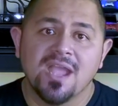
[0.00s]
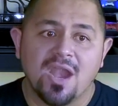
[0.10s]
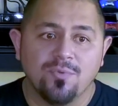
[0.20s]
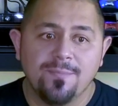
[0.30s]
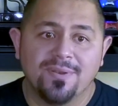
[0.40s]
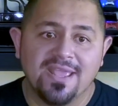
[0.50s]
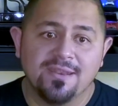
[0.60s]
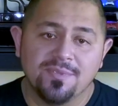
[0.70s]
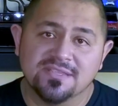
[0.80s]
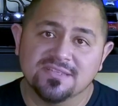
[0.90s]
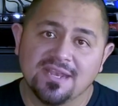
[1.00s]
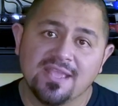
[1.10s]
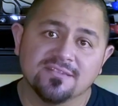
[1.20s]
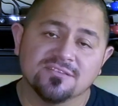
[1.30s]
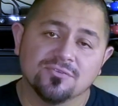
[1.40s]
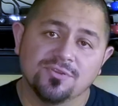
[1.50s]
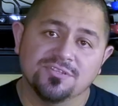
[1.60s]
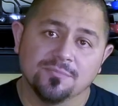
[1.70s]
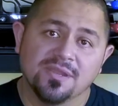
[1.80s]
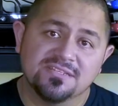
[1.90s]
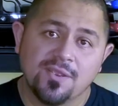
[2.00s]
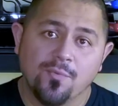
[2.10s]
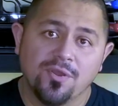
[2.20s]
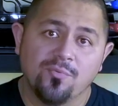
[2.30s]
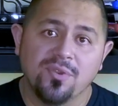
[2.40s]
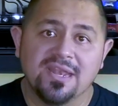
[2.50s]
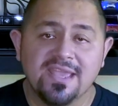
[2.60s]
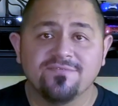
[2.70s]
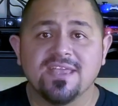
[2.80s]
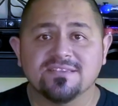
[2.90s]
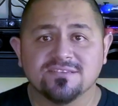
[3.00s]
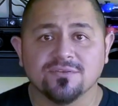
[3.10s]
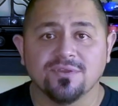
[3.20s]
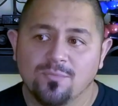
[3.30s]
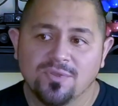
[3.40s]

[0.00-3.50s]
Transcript: I replayed it because I like the story so much. I want to relive that story.